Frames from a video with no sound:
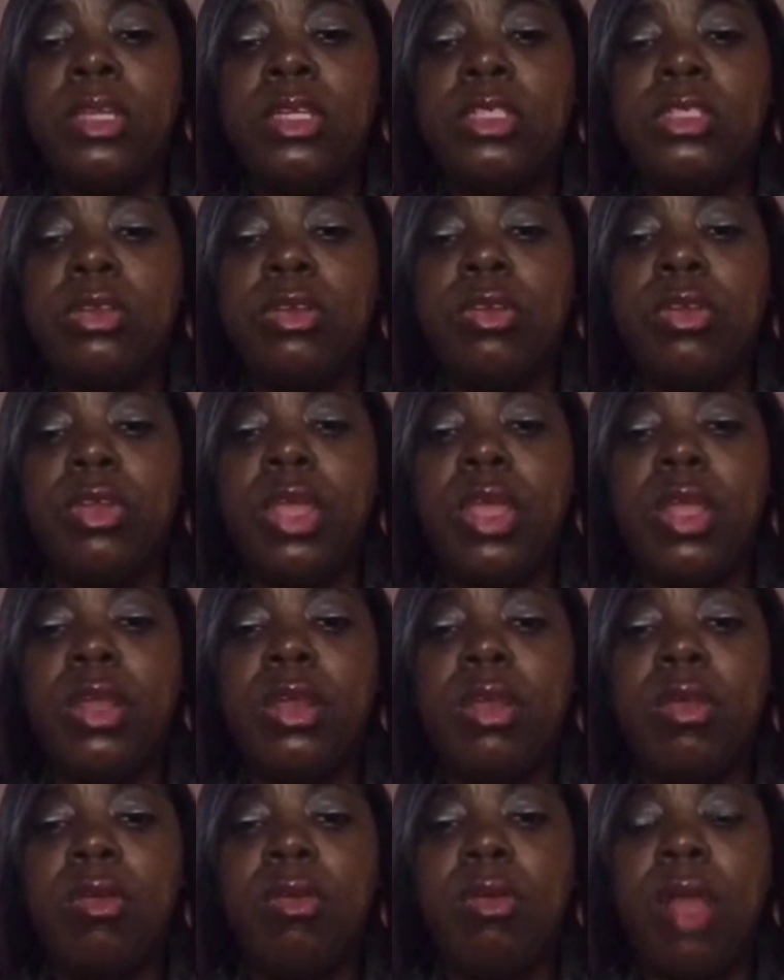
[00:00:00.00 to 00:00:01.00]
So on that
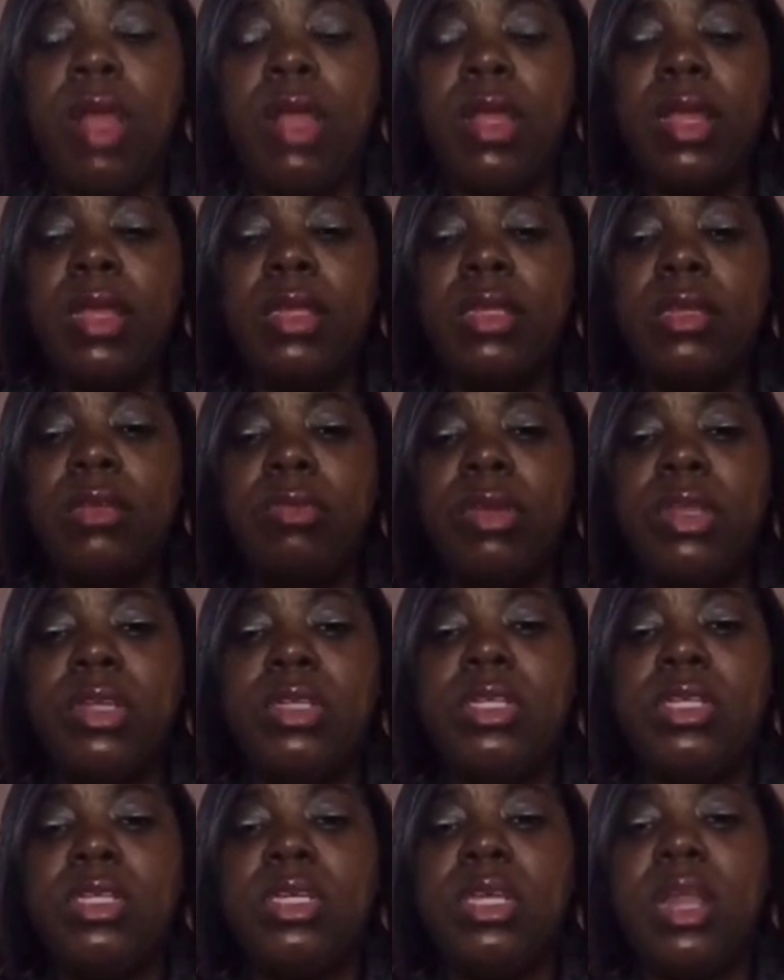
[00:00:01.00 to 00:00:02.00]
note, I got to get
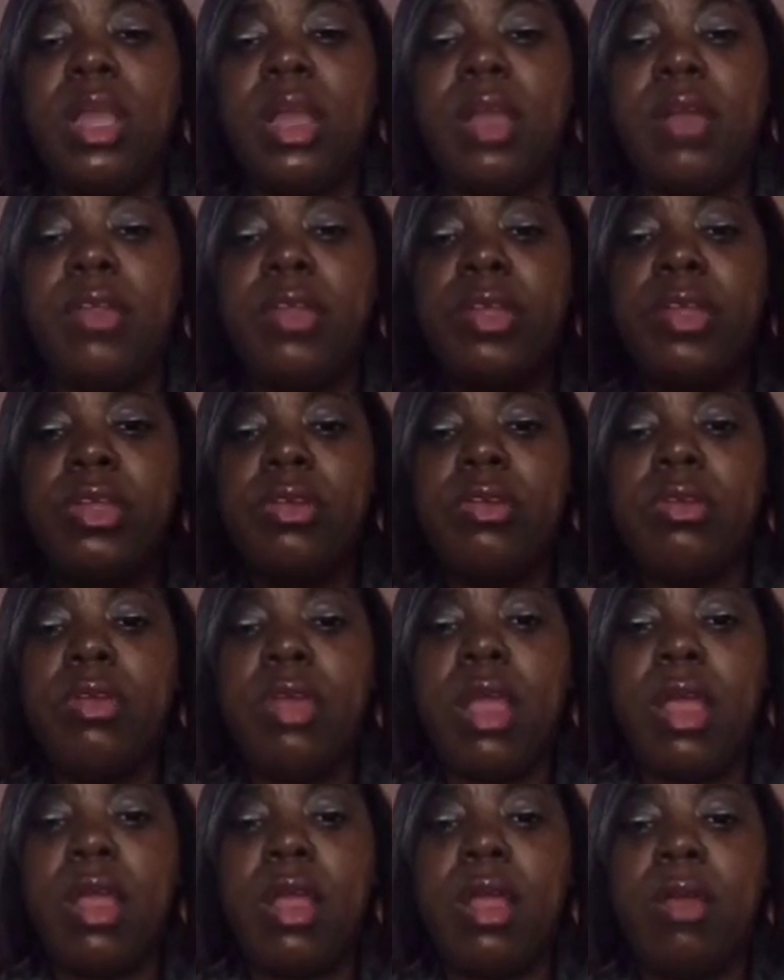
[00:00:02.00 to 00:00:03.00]
ready to get out of
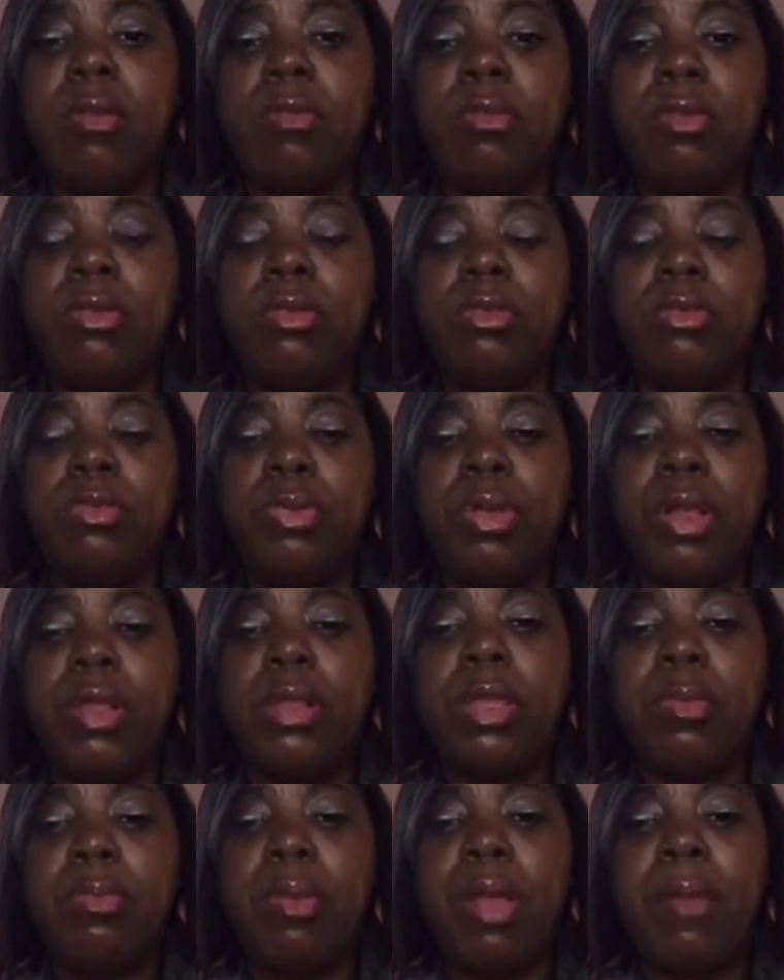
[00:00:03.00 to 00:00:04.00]
here. I will
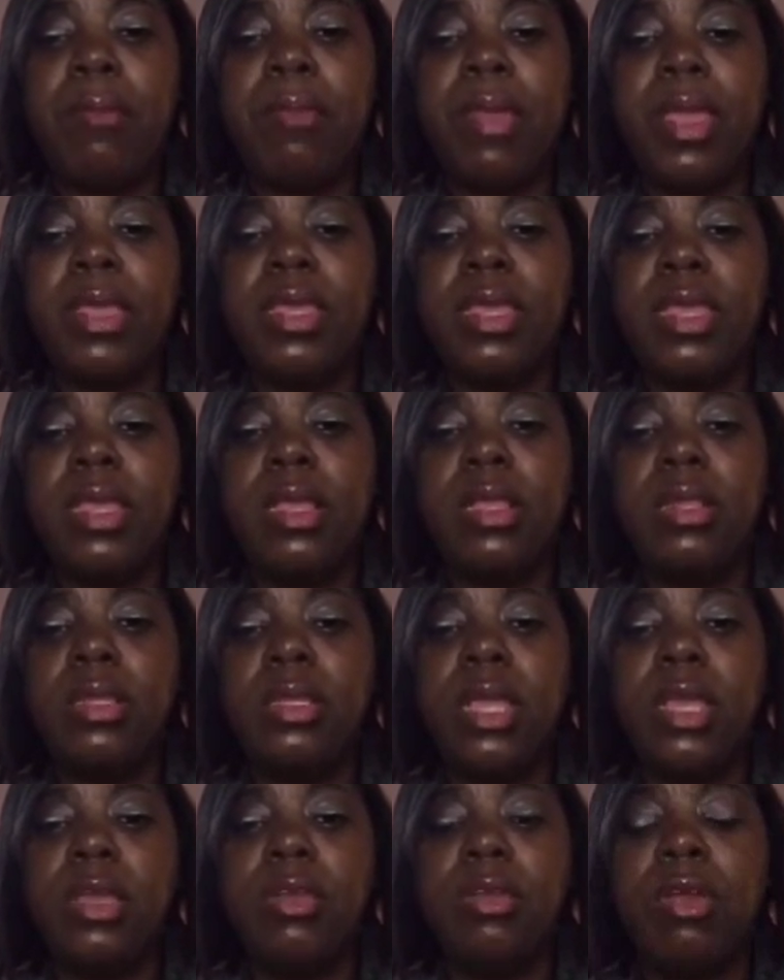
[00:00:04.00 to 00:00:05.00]
probably pop back
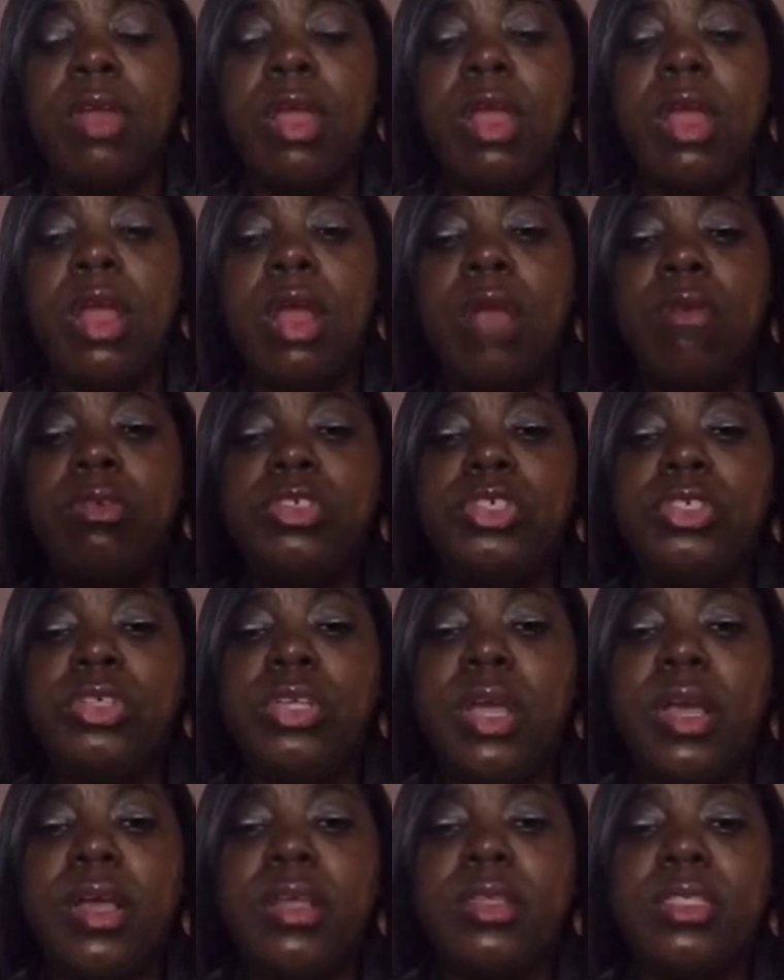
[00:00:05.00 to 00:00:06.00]
in later. I want you
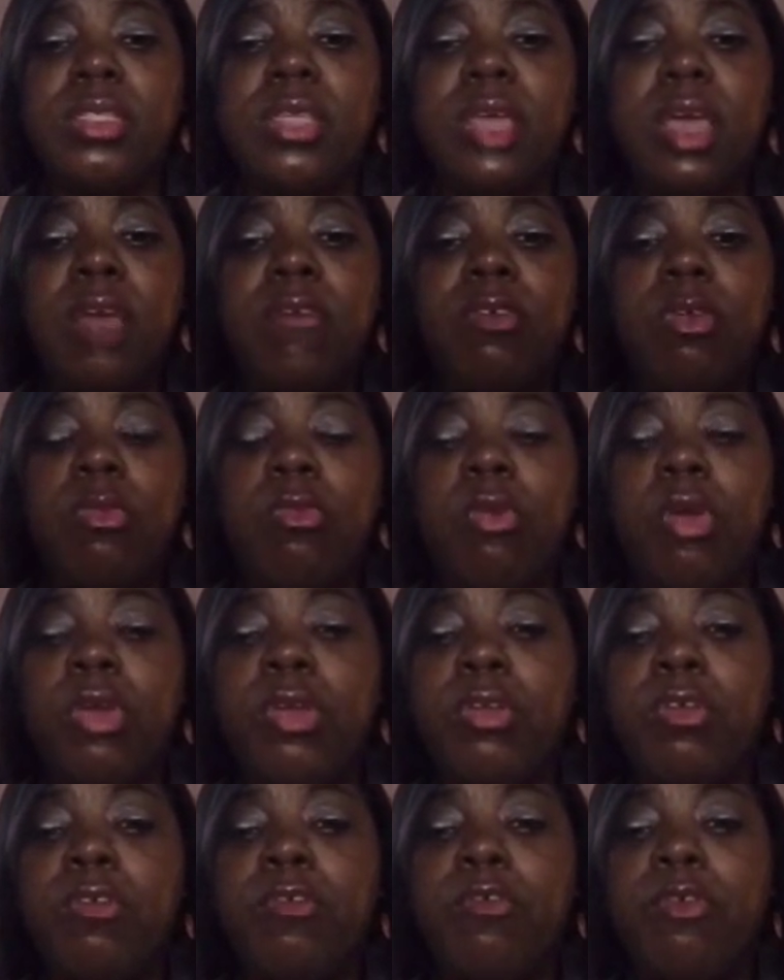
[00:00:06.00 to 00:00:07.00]
guys to have a
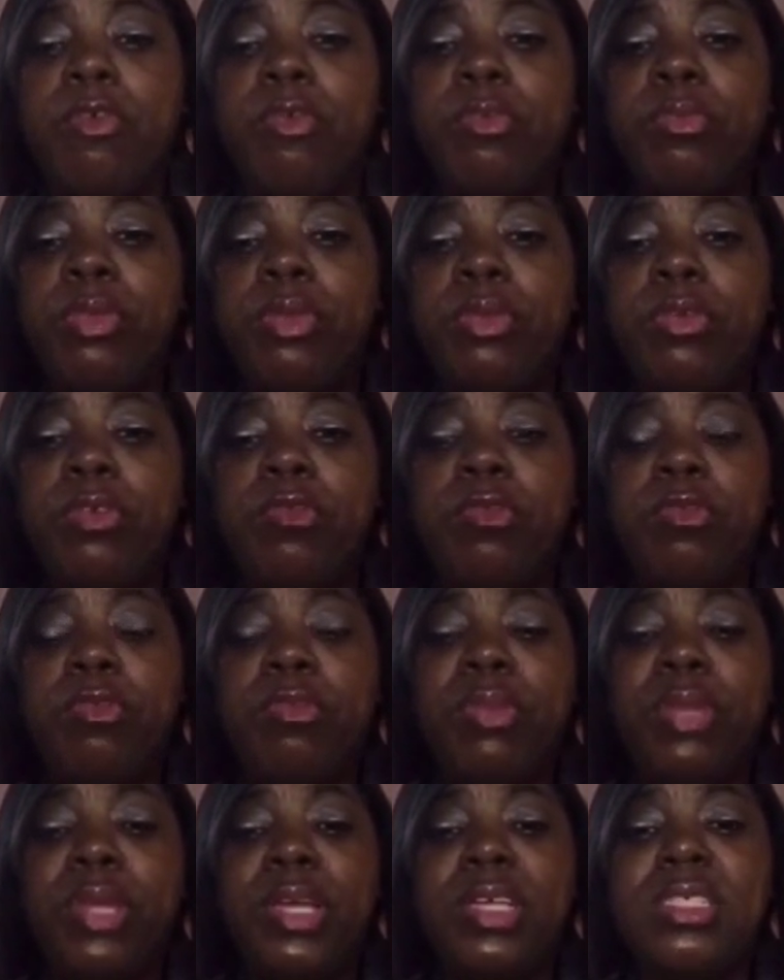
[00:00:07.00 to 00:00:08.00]
wonderful, beautiful,
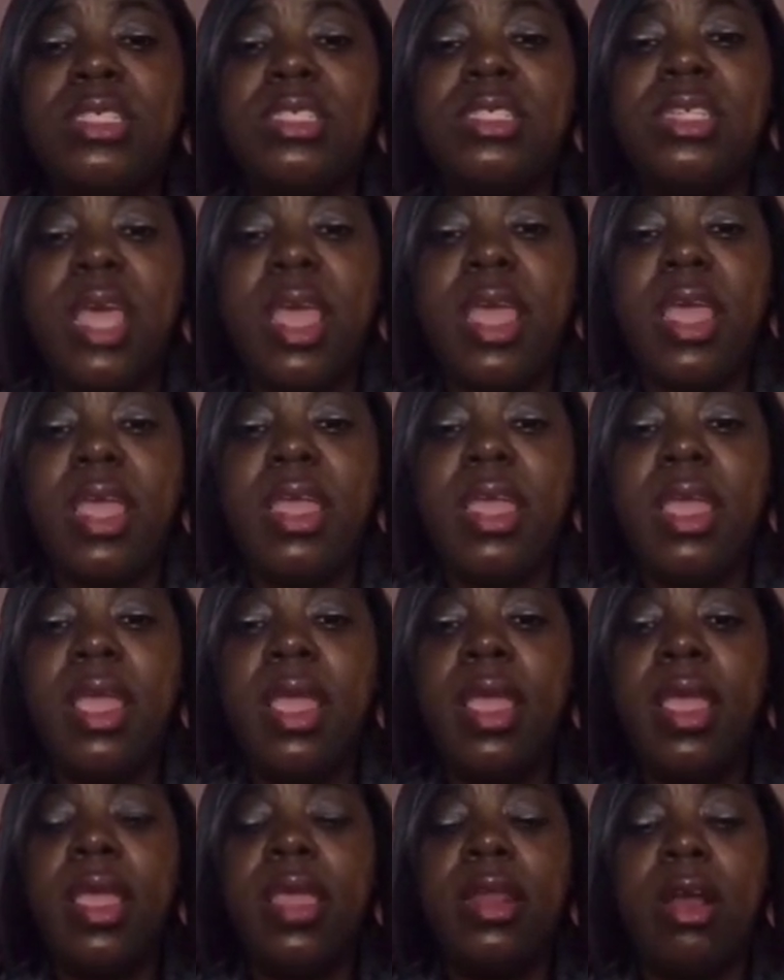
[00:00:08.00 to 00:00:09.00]
blessed day.
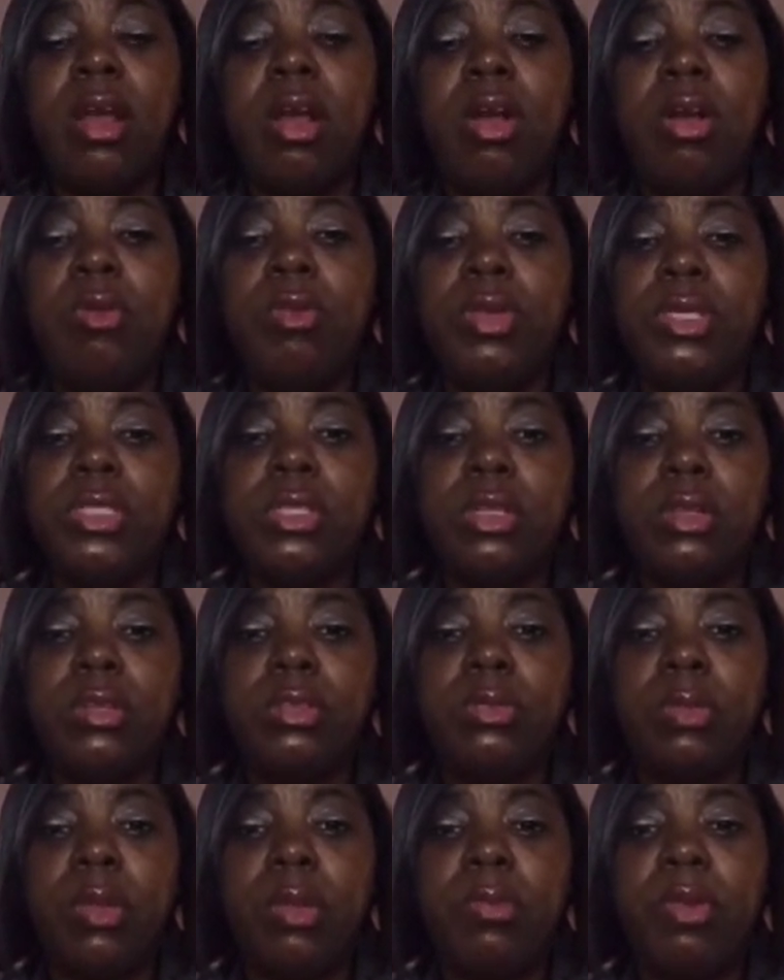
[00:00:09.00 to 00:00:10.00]
And I always
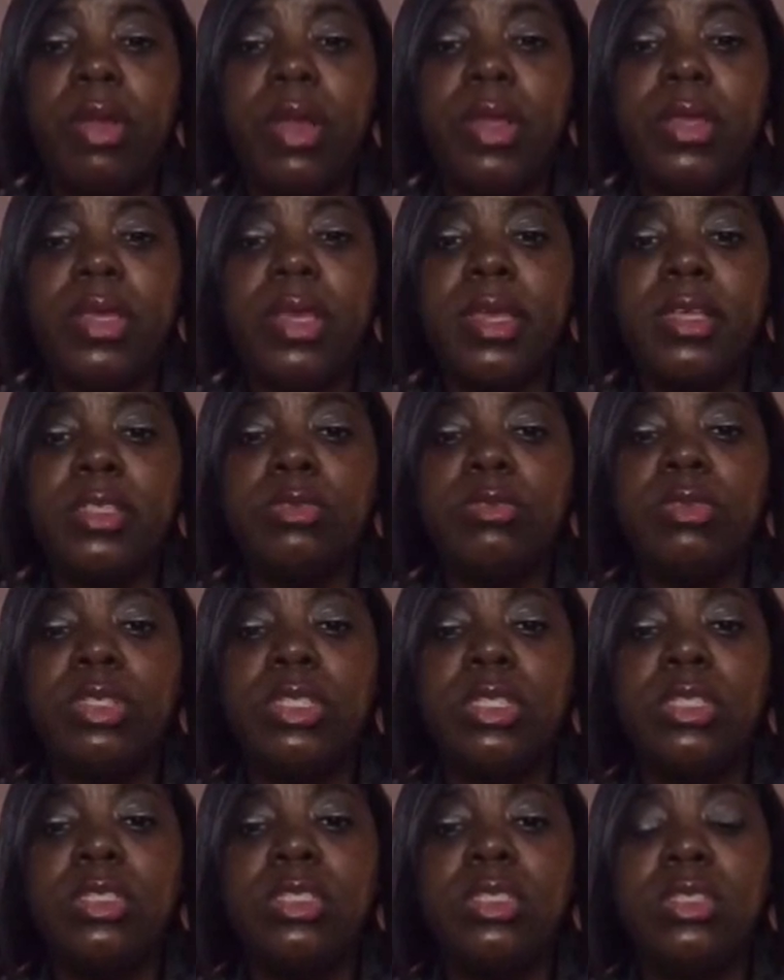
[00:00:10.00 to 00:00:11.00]
close my broadcast
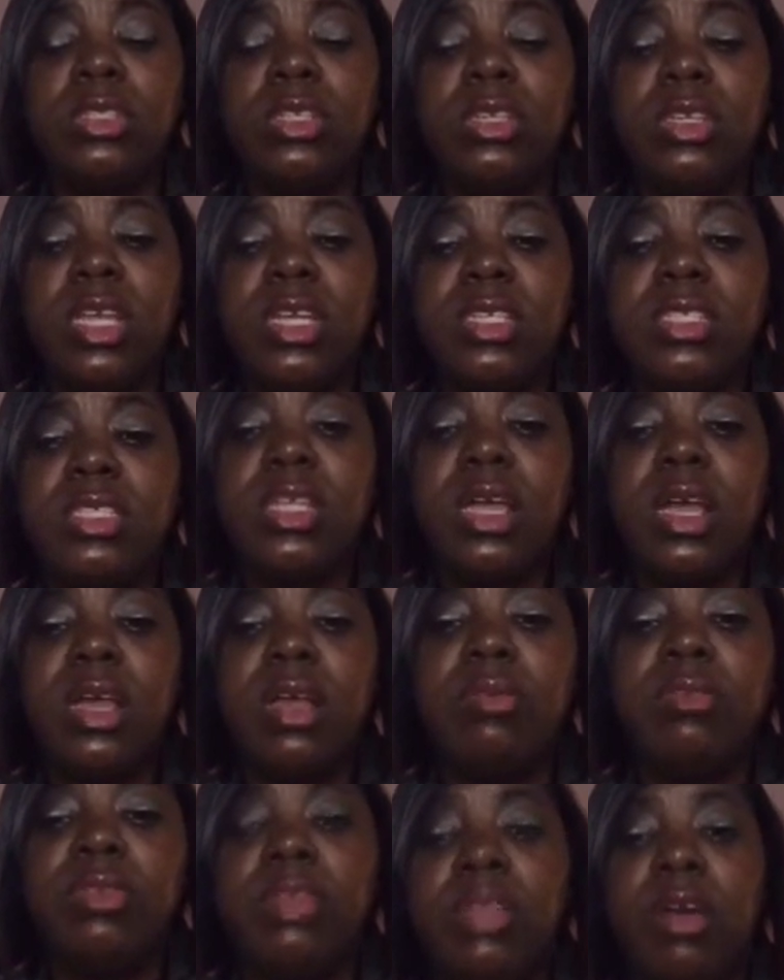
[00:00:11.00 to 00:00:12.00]
with, until the next
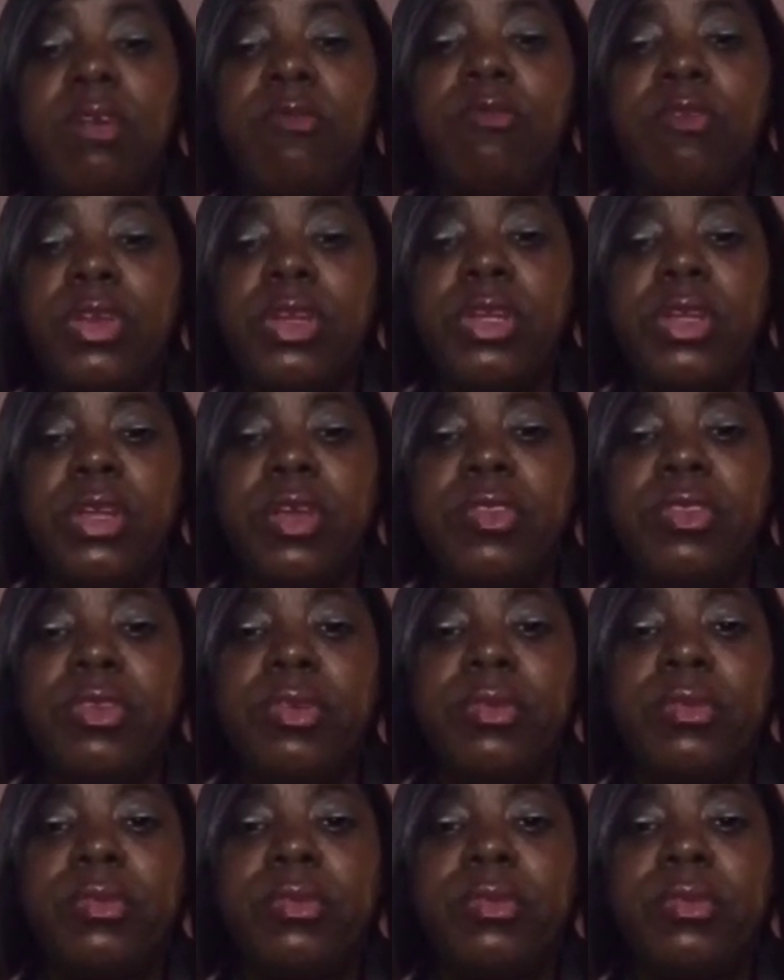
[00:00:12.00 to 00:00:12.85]
time, love one another.